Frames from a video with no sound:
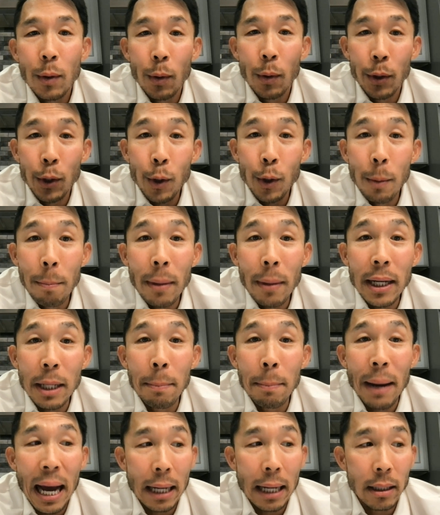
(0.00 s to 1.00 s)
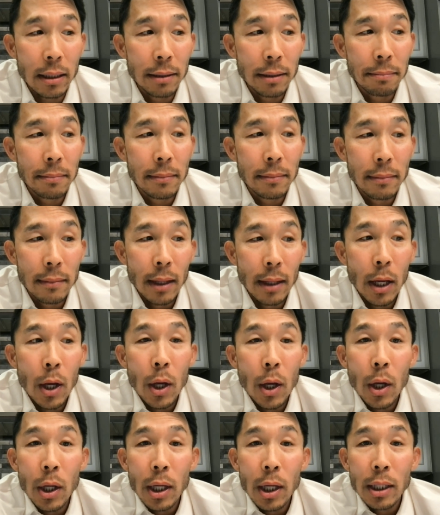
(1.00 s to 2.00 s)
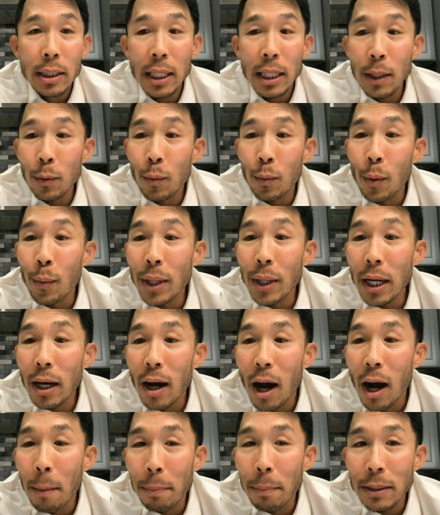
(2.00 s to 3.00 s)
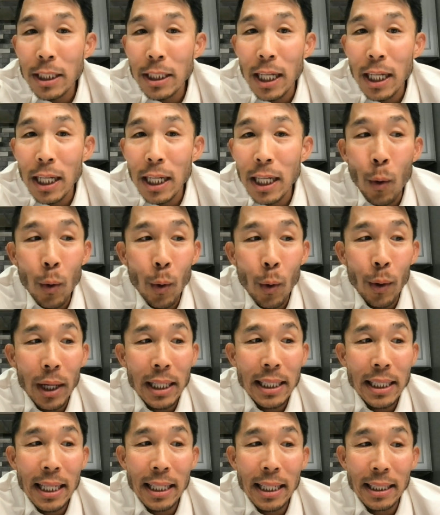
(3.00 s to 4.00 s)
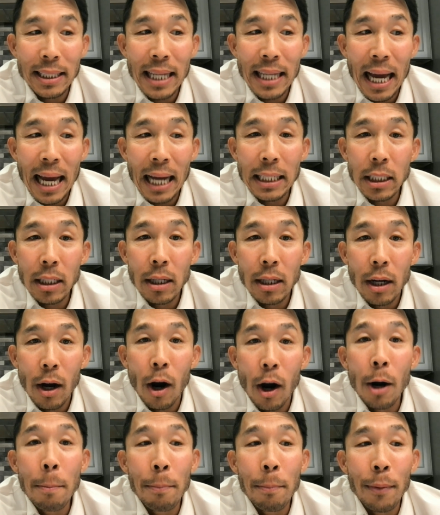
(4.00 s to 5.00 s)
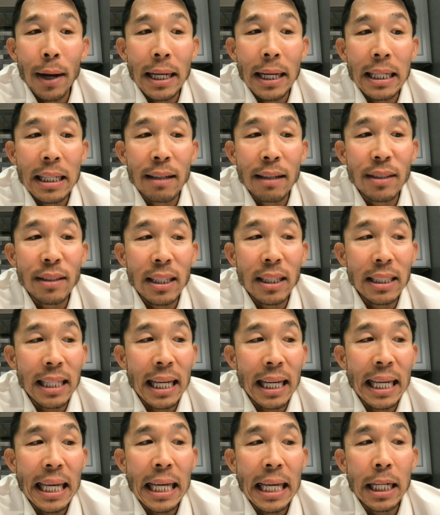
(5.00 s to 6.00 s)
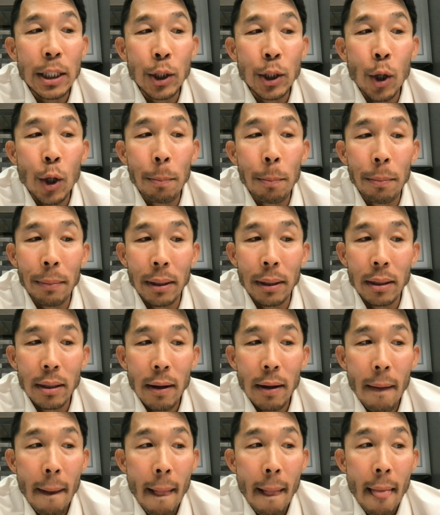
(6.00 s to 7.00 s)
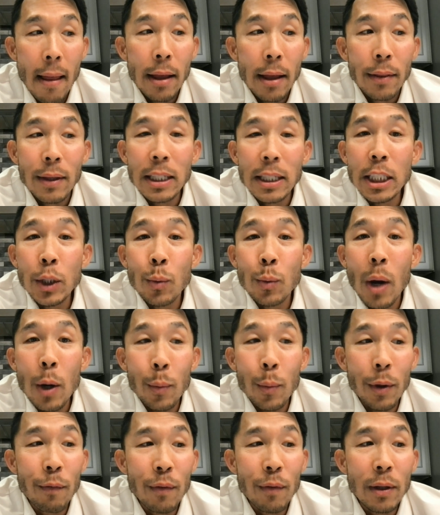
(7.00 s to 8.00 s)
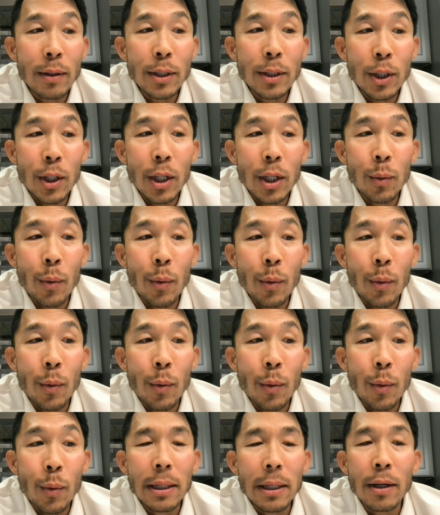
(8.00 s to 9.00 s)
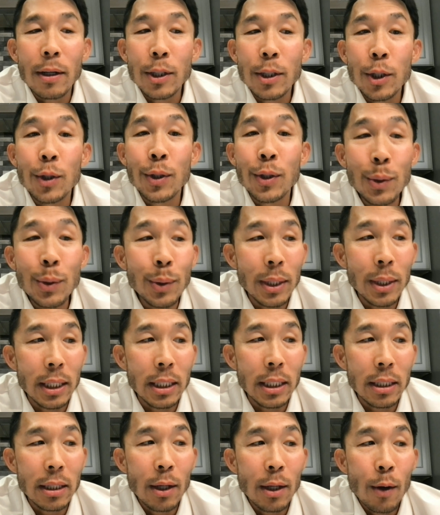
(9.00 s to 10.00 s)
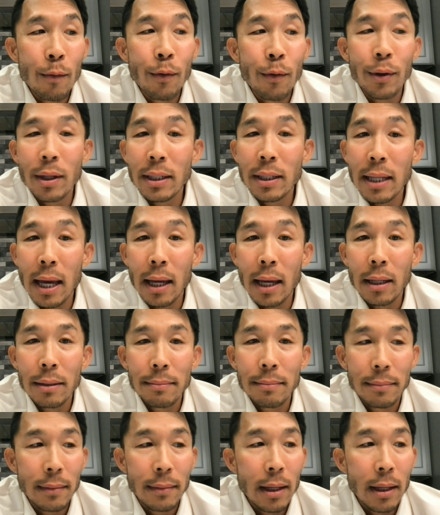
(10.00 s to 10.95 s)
or your money back. See, when we accomplish a goal oriented task, our brain gives us a hit of dopamine. This is why we feel so good when we complete our to do list for the day.